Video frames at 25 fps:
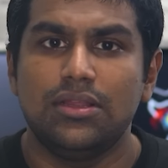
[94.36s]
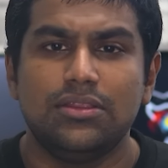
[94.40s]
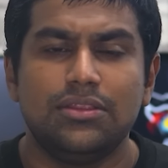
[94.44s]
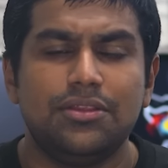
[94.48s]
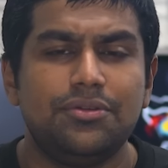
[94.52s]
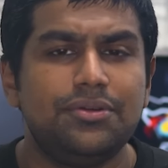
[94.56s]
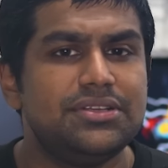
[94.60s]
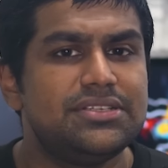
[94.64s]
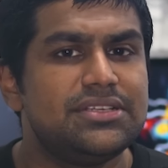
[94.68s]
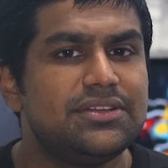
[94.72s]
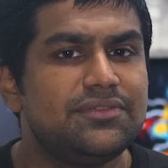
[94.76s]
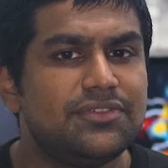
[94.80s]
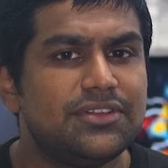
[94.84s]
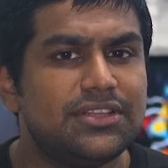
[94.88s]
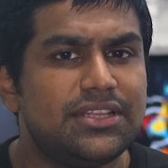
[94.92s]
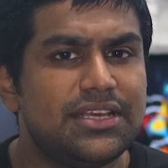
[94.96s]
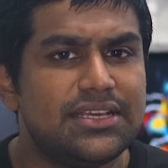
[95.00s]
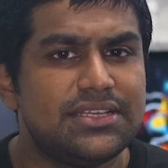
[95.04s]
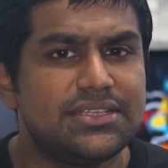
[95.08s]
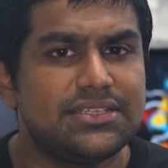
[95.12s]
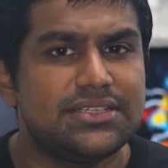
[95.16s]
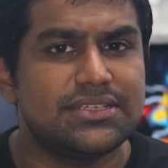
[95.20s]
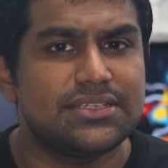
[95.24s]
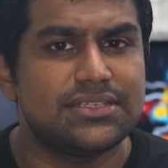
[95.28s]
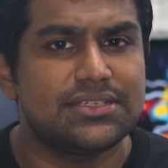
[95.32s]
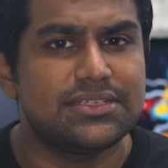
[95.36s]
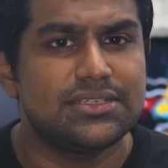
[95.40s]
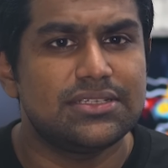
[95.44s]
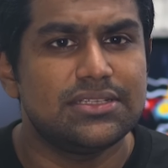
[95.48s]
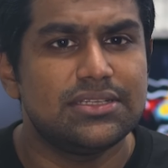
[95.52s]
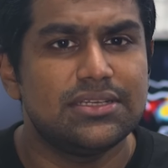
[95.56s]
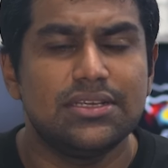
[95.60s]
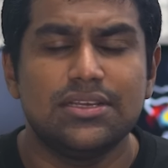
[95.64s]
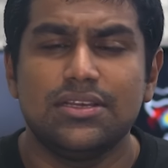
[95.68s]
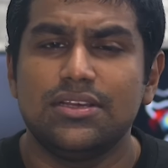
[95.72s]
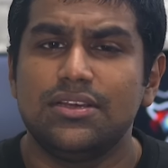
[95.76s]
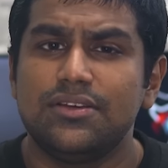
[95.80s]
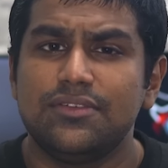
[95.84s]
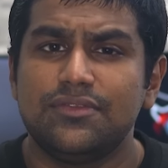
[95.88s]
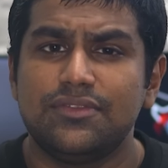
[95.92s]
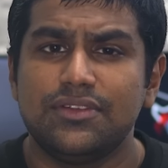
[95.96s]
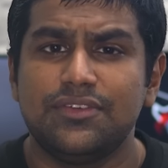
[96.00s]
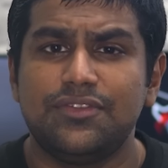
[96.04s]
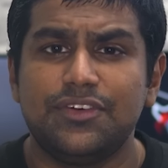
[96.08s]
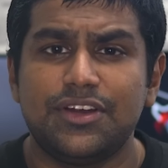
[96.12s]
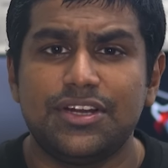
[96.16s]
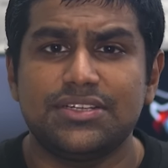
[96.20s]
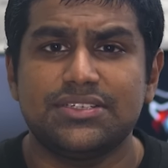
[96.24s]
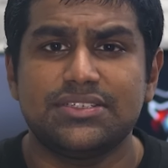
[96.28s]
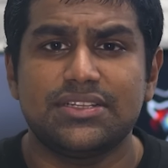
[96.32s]
The reason for this for
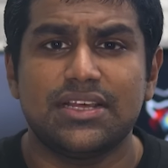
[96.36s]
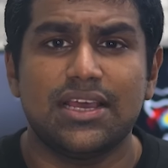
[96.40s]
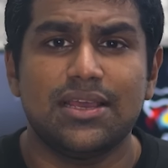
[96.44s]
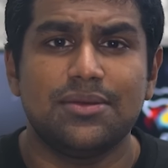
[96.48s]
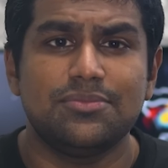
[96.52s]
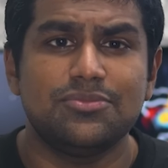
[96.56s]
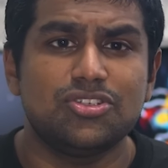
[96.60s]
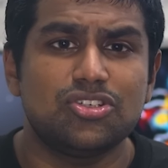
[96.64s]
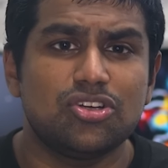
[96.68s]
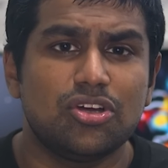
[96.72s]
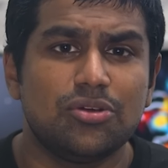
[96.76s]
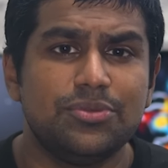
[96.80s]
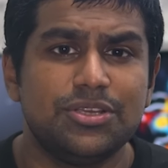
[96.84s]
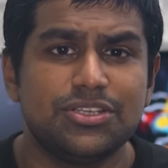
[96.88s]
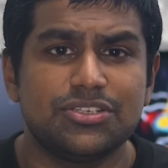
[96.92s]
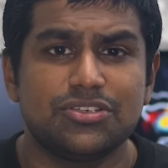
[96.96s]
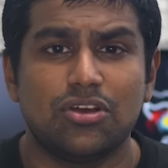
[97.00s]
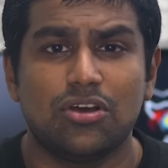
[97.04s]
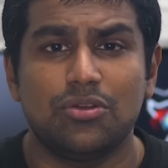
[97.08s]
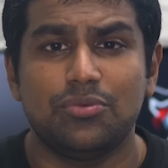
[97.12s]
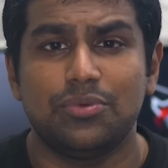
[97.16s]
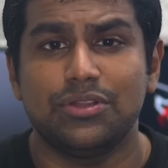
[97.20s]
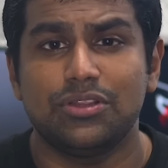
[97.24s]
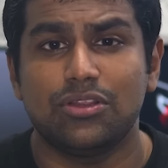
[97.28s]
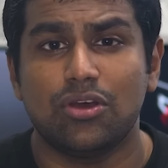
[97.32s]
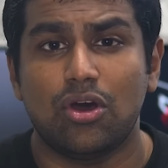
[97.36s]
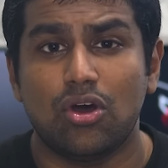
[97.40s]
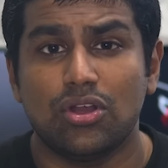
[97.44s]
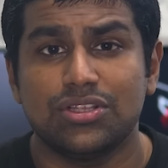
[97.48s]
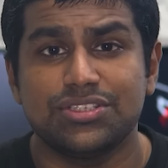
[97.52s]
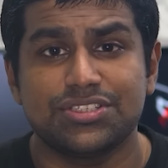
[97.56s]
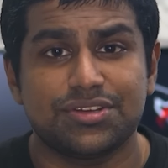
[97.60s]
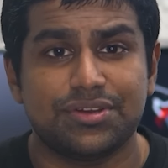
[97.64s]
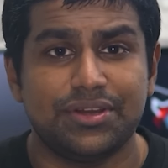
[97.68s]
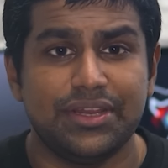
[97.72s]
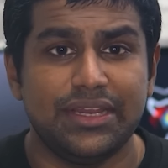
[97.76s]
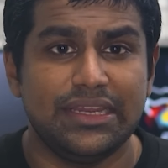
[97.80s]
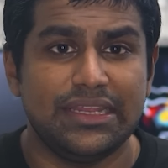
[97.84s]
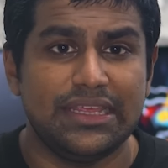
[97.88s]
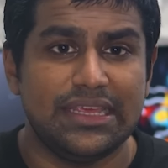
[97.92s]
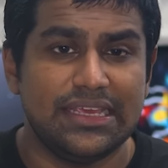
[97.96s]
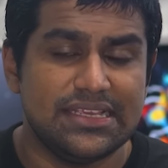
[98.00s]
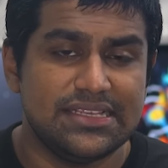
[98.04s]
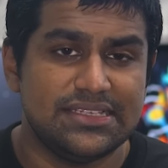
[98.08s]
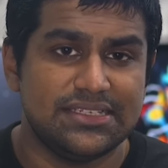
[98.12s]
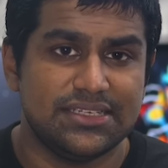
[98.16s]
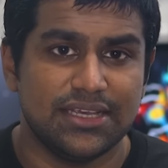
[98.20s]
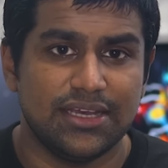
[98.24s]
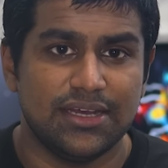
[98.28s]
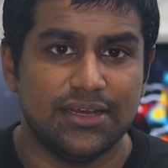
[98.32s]
the first time, Xiaomi's gone with on-screen
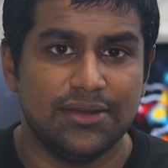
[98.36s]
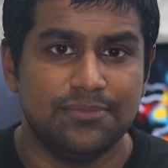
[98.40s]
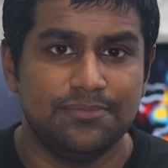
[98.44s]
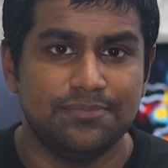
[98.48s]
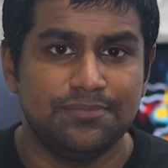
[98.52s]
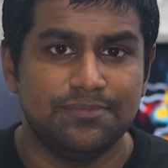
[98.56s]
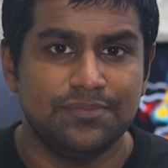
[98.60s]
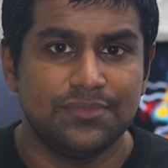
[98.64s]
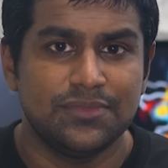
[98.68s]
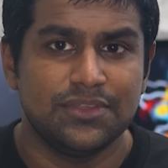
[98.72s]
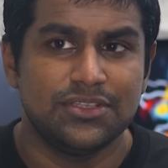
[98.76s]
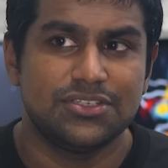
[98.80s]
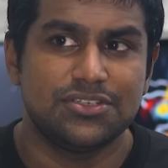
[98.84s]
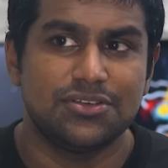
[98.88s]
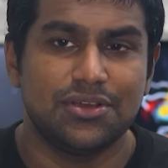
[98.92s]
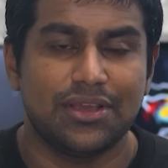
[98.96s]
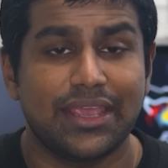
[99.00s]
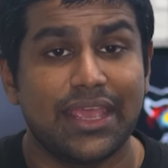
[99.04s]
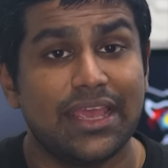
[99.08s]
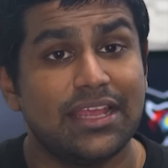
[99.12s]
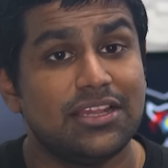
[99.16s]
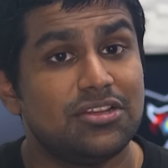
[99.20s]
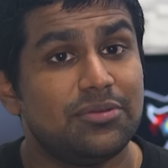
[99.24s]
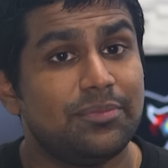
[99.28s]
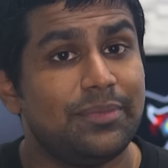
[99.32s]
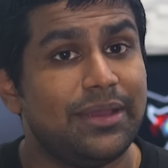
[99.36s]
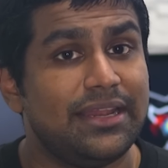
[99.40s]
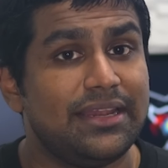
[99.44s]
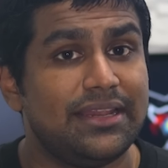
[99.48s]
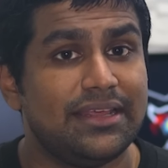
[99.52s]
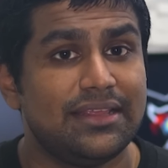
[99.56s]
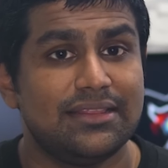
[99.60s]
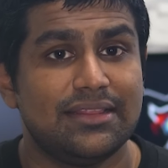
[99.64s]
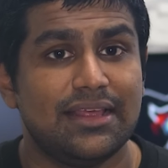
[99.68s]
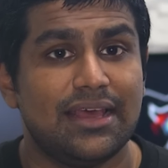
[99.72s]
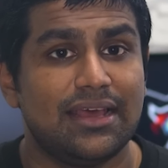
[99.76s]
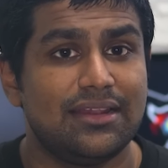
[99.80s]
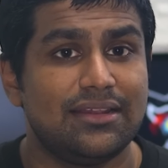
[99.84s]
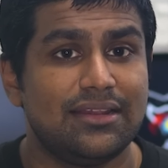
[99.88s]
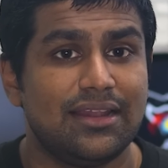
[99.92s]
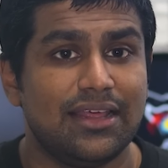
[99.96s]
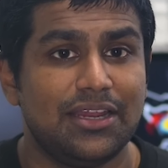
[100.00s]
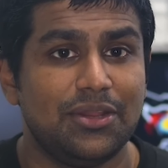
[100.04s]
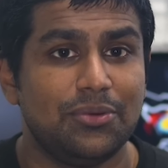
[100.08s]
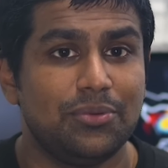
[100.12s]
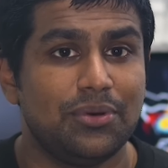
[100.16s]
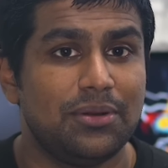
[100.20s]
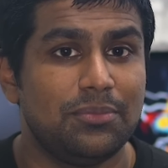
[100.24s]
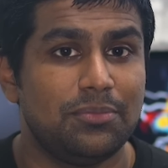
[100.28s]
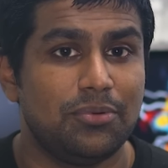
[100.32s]
keys here. So again, to maintain that
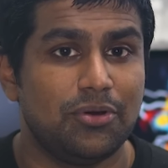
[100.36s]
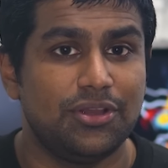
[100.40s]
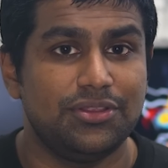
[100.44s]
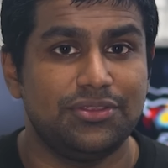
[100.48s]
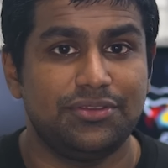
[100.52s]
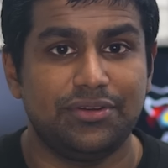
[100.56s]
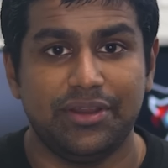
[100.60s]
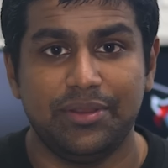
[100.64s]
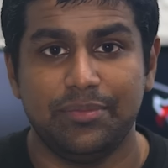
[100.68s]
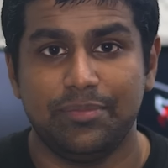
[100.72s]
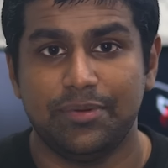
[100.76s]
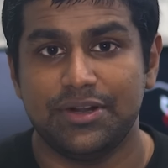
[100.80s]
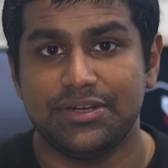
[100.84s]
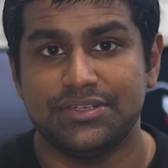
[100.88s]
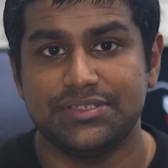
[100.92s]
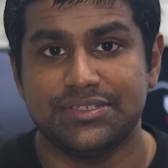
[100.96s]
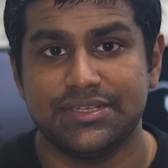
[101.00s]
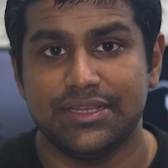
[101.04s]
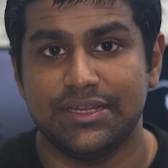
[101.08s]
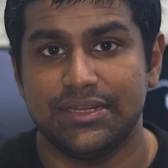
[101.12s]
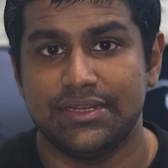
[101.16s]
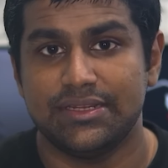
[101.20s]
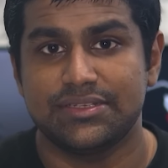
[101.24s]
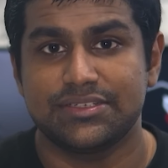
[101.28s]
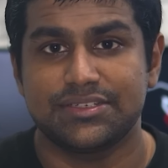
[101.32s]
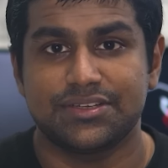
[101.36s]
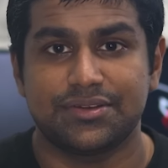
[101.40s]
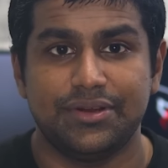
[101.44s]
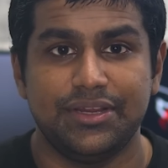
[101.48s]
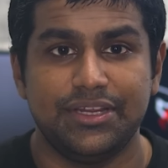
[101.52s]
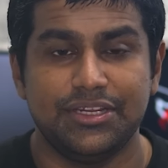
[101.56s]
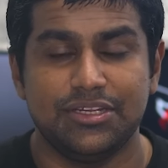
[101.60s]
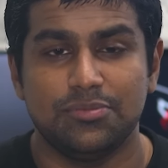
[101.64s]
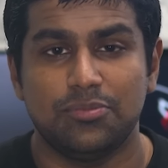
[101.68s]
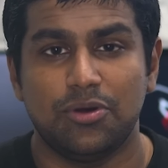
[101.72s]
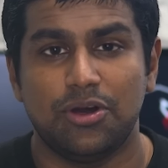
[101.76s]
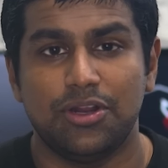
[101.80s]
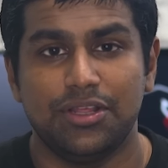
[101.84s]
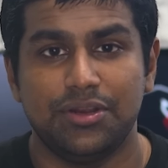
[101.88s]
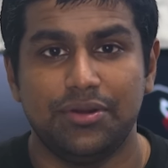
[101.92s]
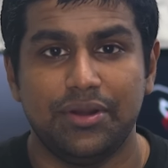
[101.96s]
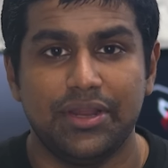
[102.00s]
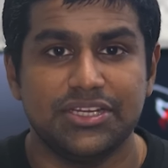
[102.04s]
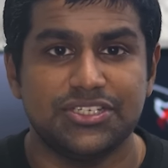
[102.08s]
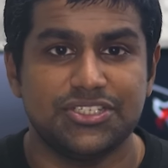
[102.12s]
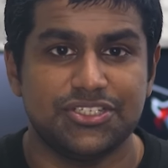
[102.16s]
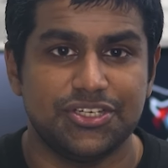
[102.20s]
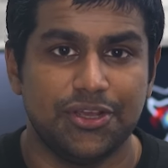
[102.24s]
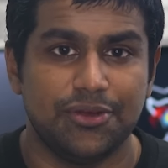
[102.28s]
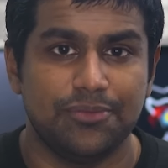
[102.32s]
91.3% screen to body
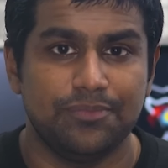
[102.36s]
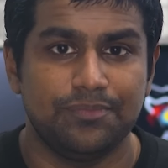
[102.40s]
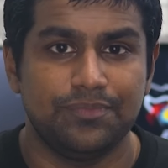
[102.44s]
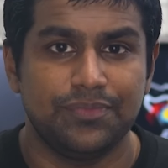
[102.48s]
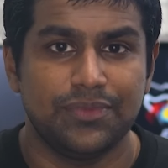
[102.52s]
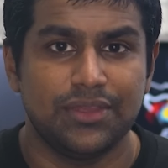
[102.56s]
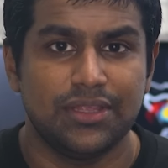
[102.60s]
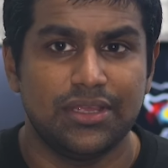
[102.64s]
ratio.